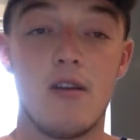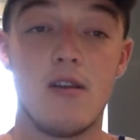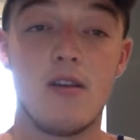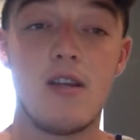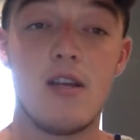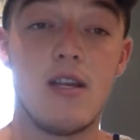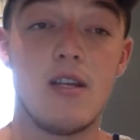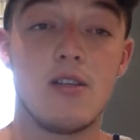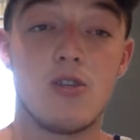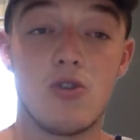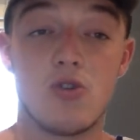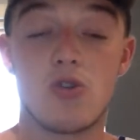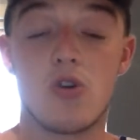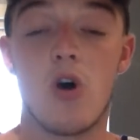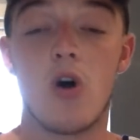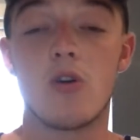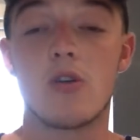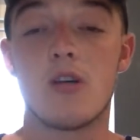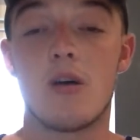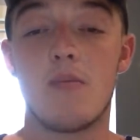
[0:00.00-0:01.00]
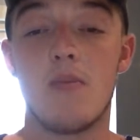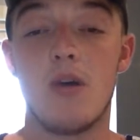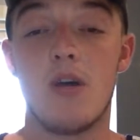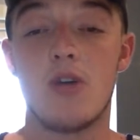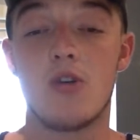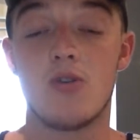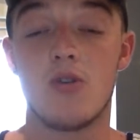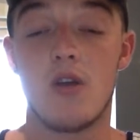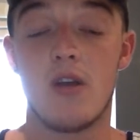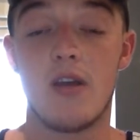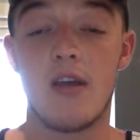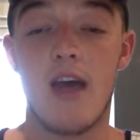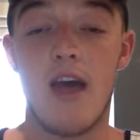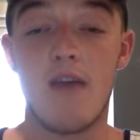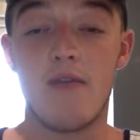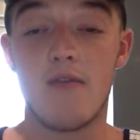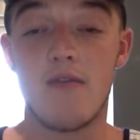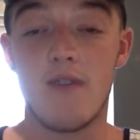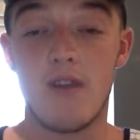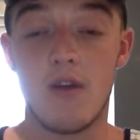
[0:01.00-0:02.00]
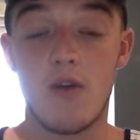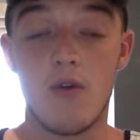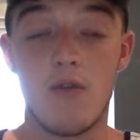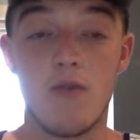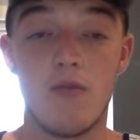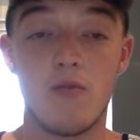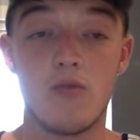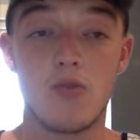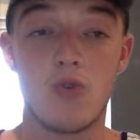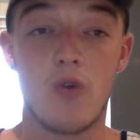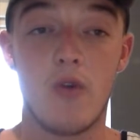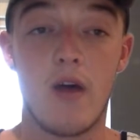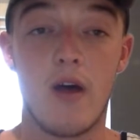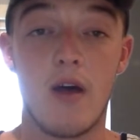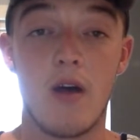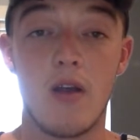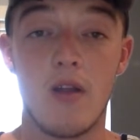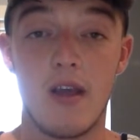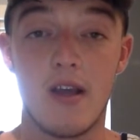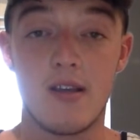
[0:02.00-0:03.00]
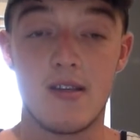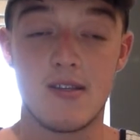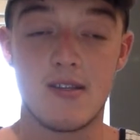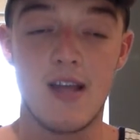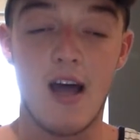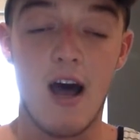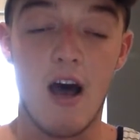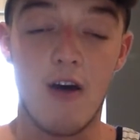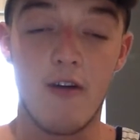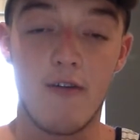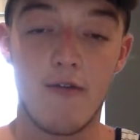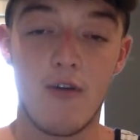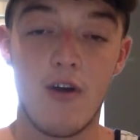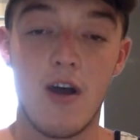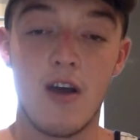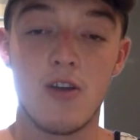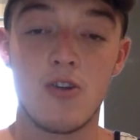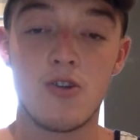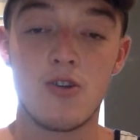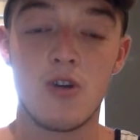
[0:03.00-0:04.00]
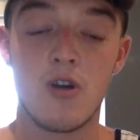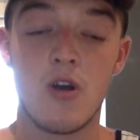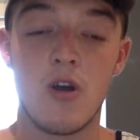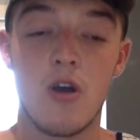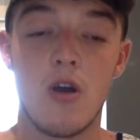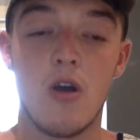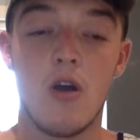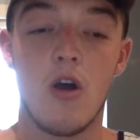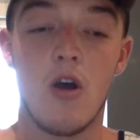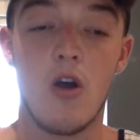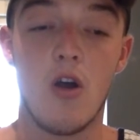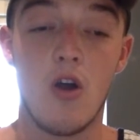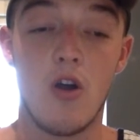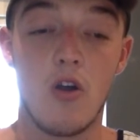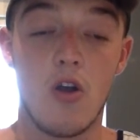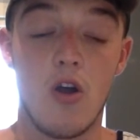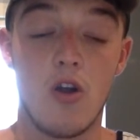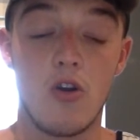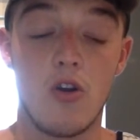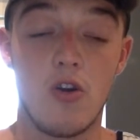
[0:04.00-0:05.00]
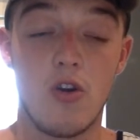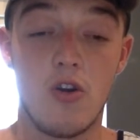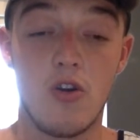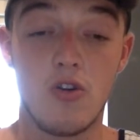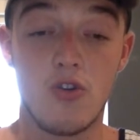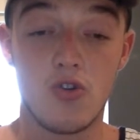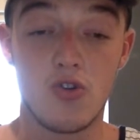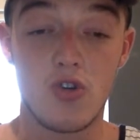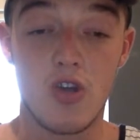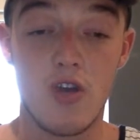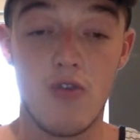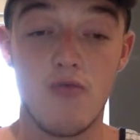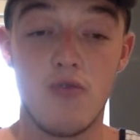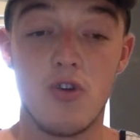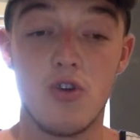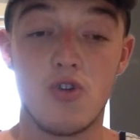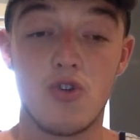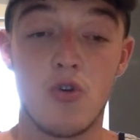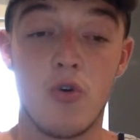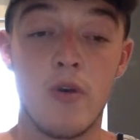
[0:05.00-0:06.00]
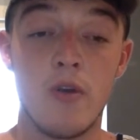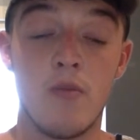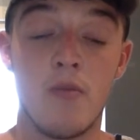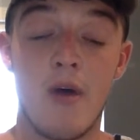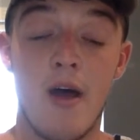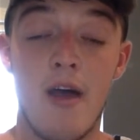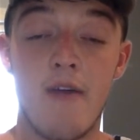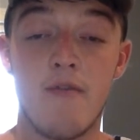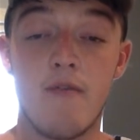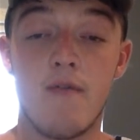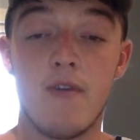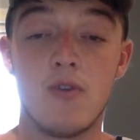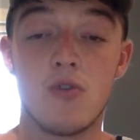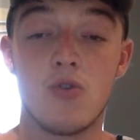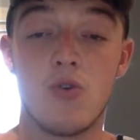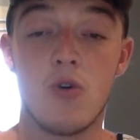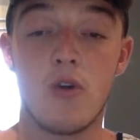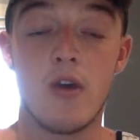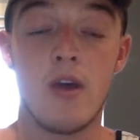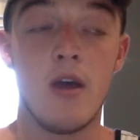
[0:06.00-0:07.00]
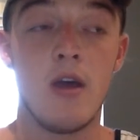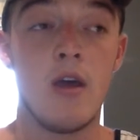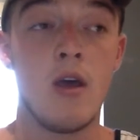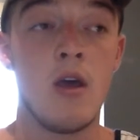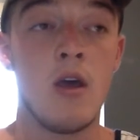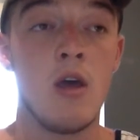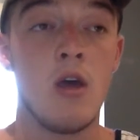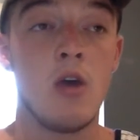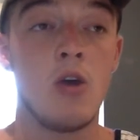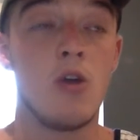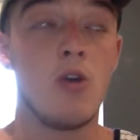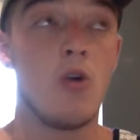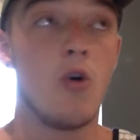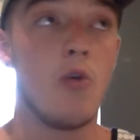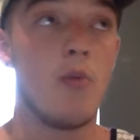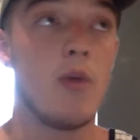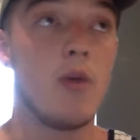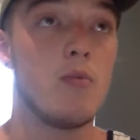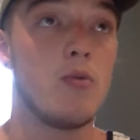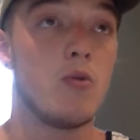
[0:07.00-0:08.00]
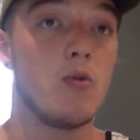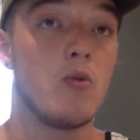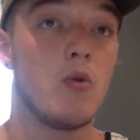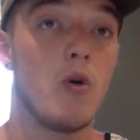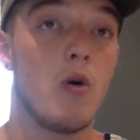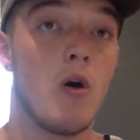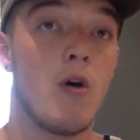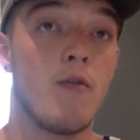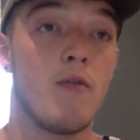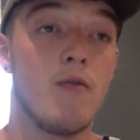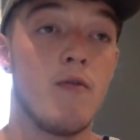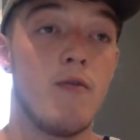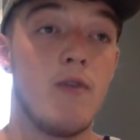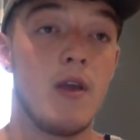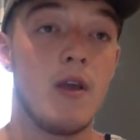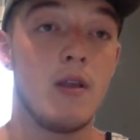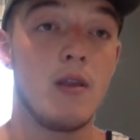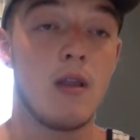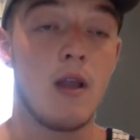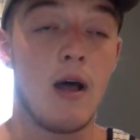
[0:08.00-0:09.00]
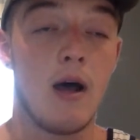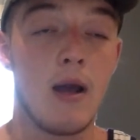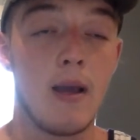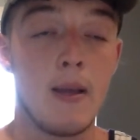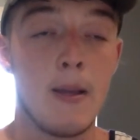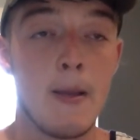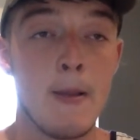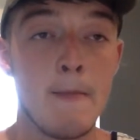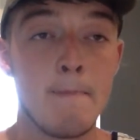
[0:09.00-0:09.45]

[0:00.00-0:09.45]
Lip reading: needs to talk to that patient and get everything out of them so that they can start afresh, and just keep reassuring them that everything's okay. People often think like